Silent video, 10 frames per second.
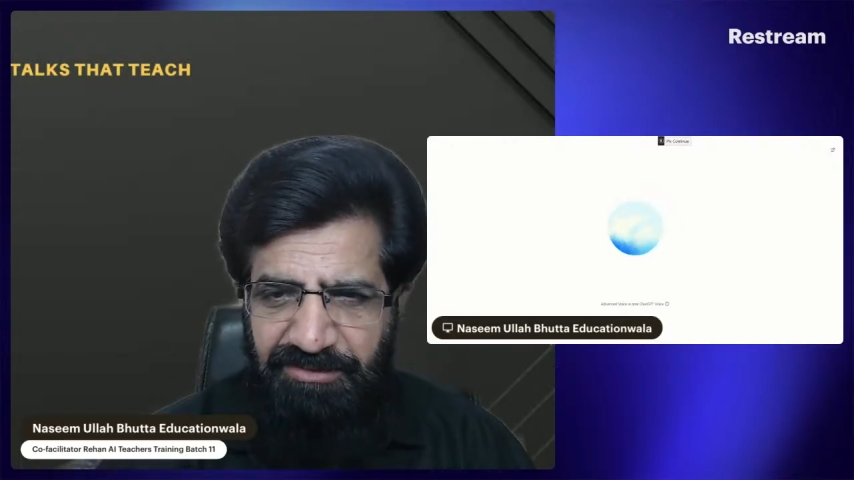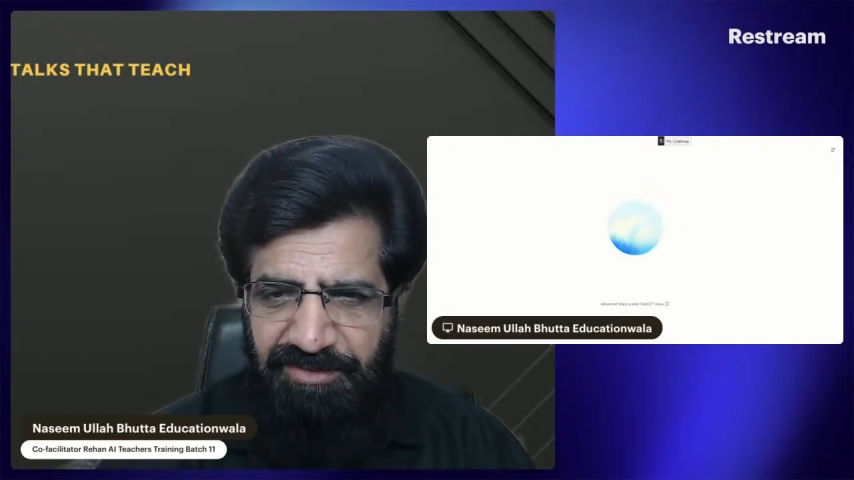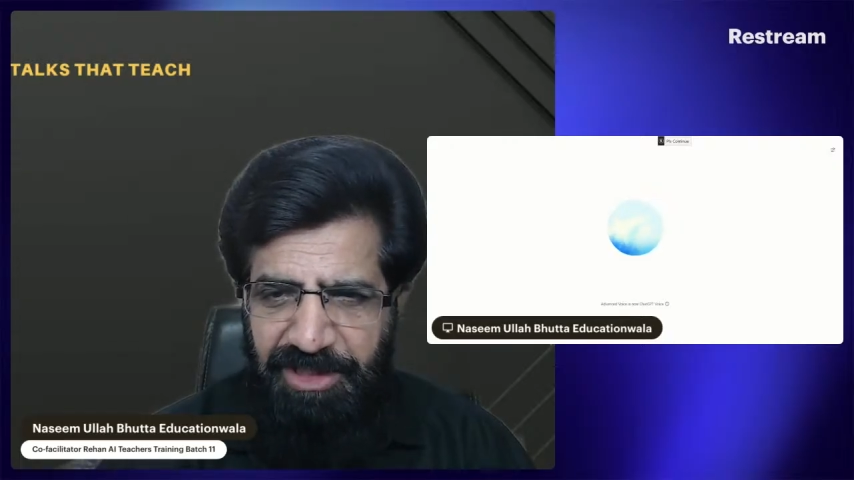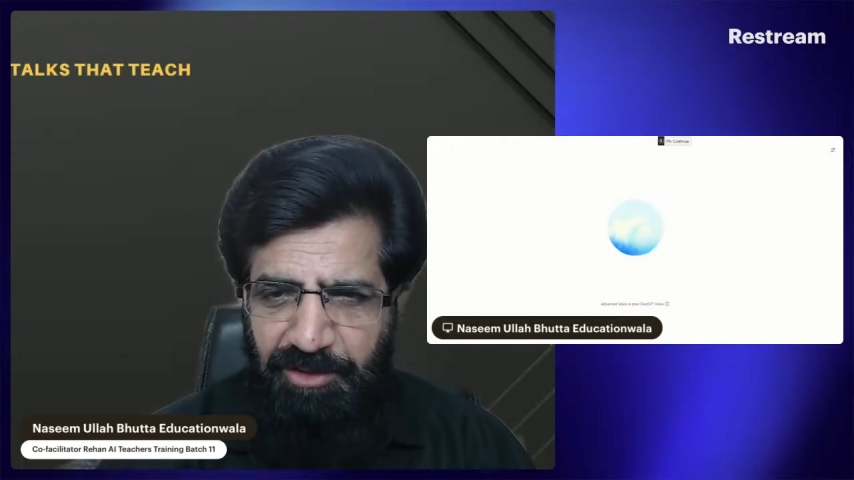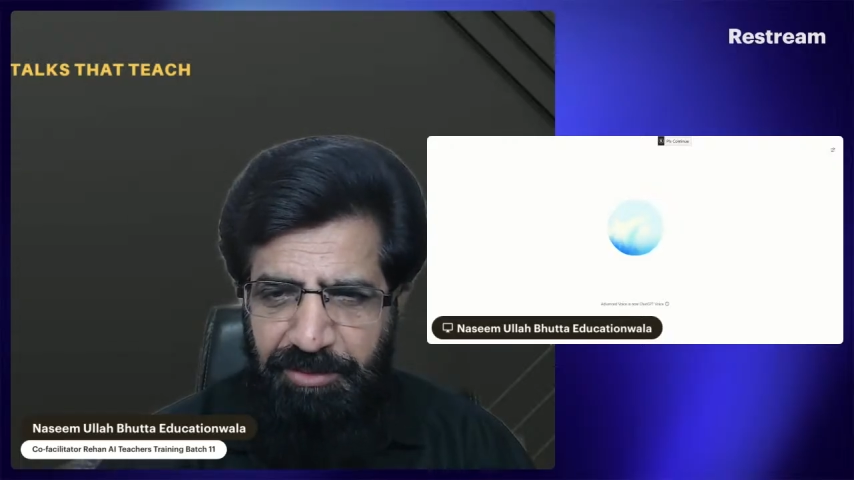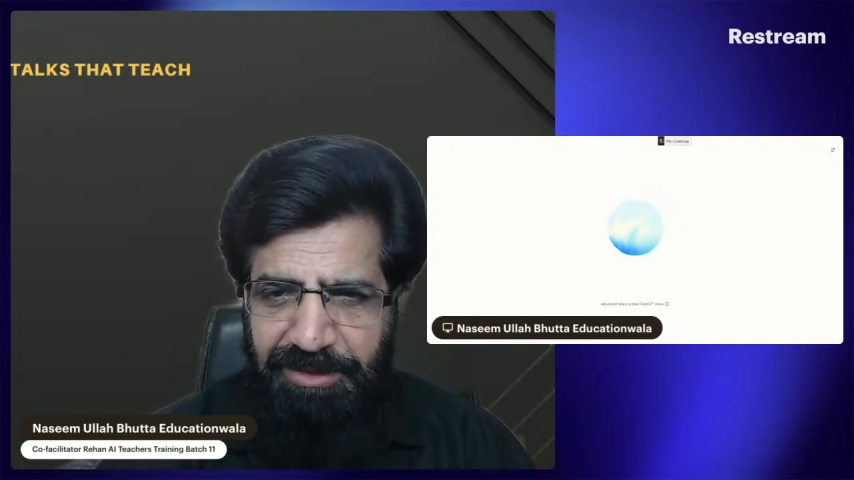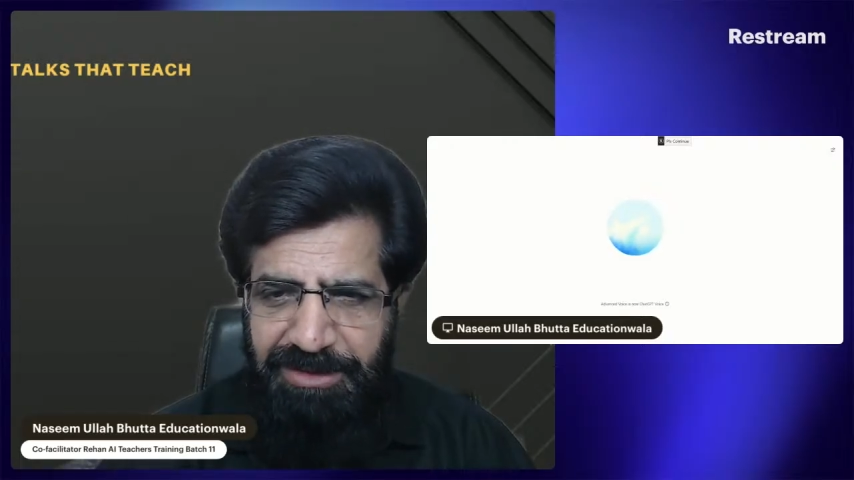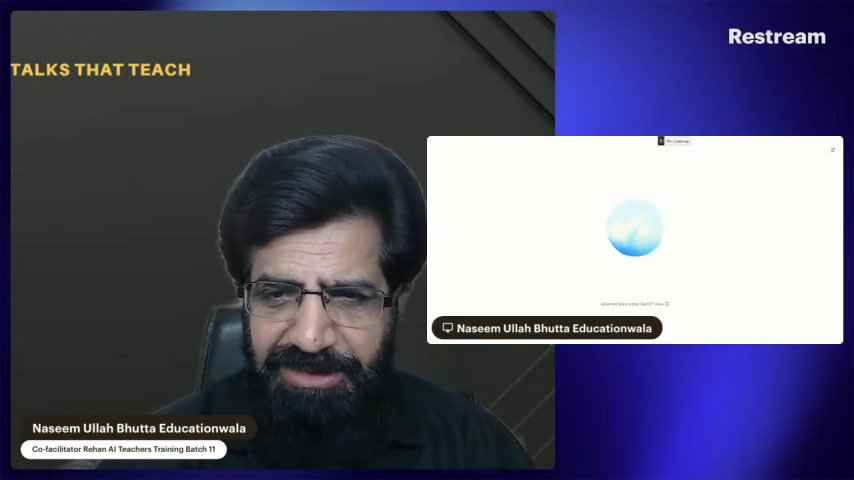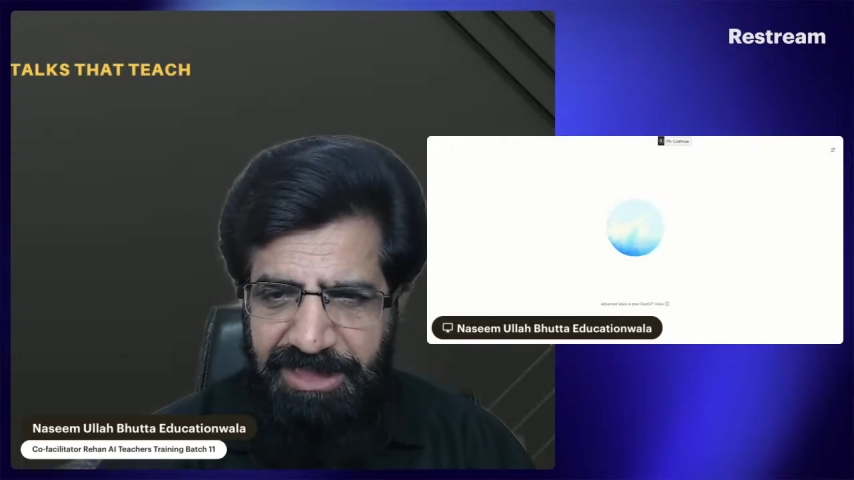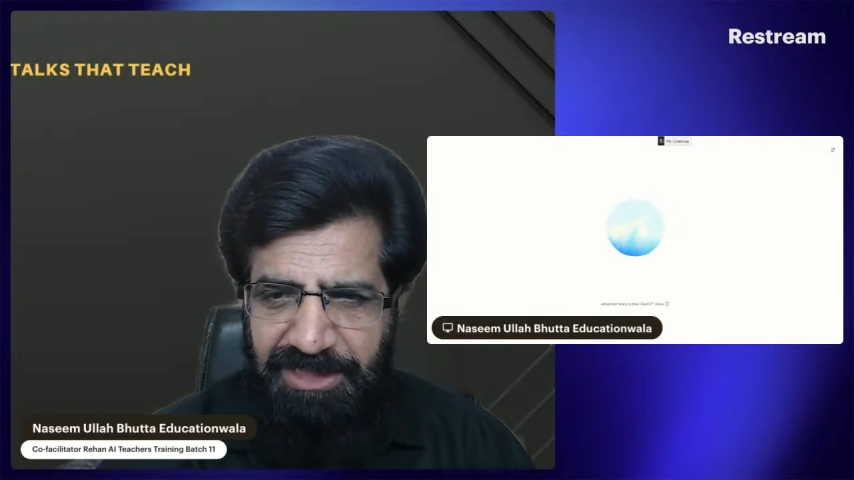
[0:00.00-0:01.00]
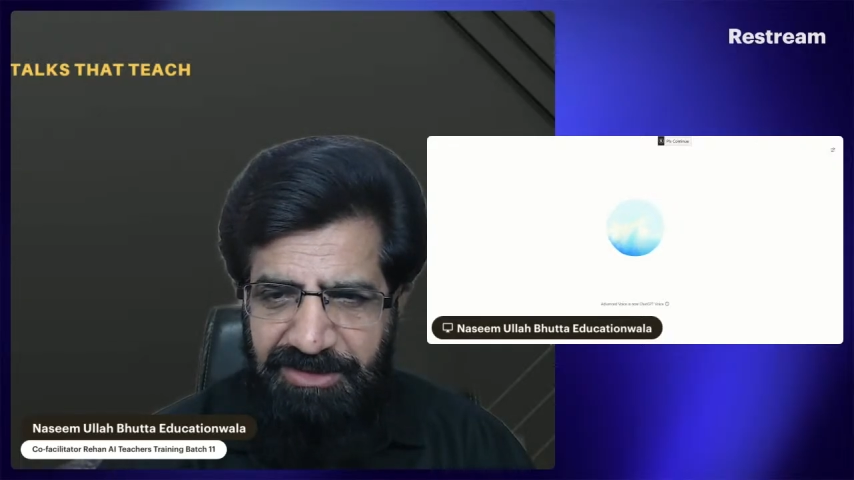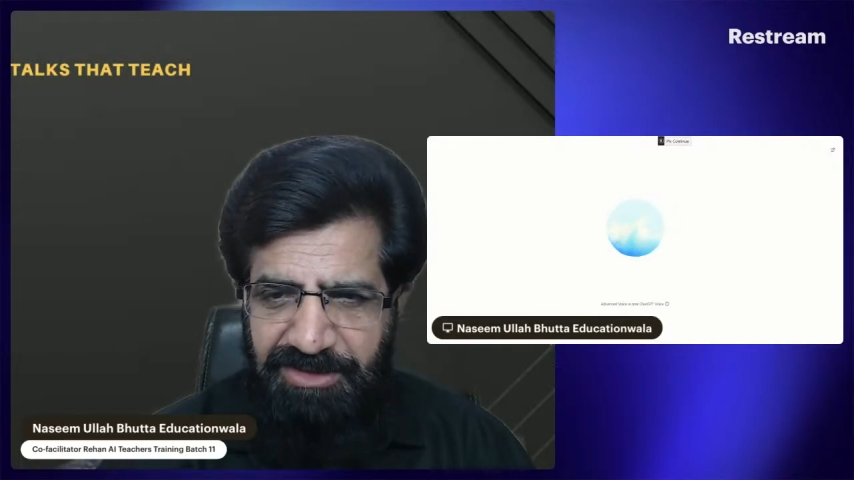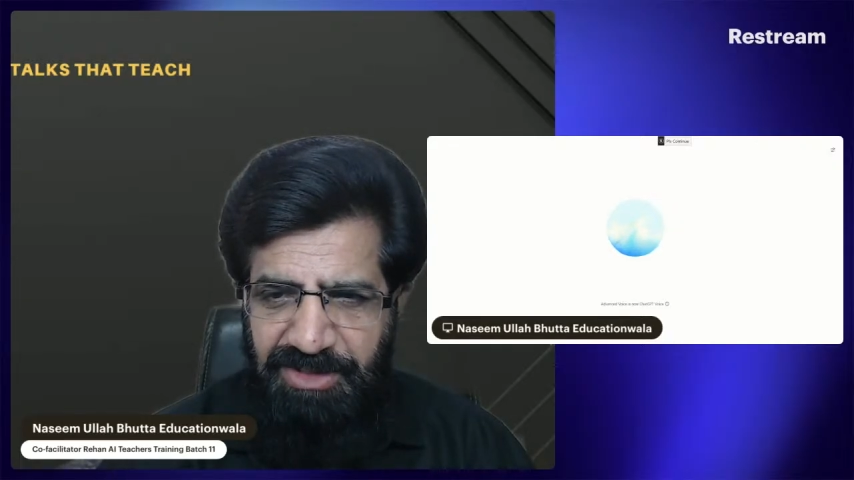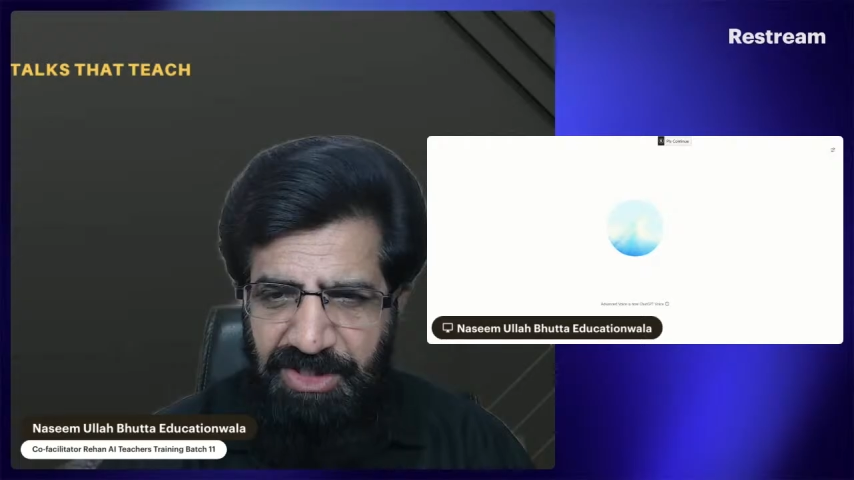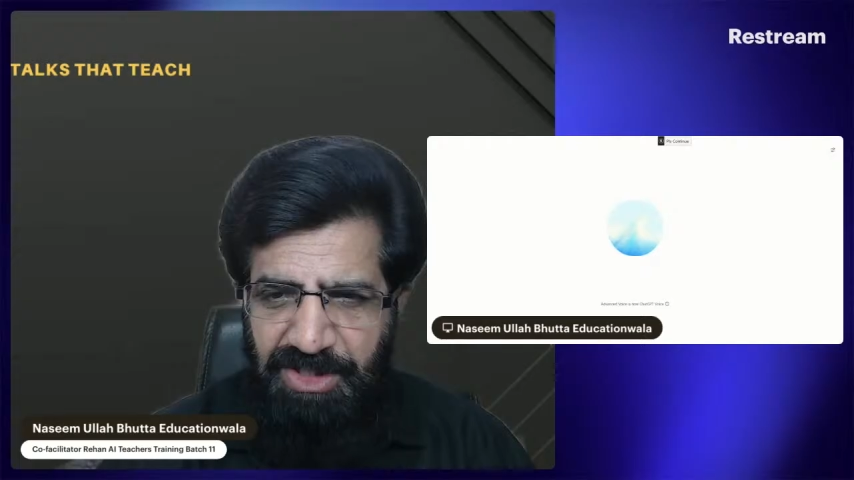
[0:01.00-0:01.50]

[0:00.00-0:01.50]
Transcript: valuable skills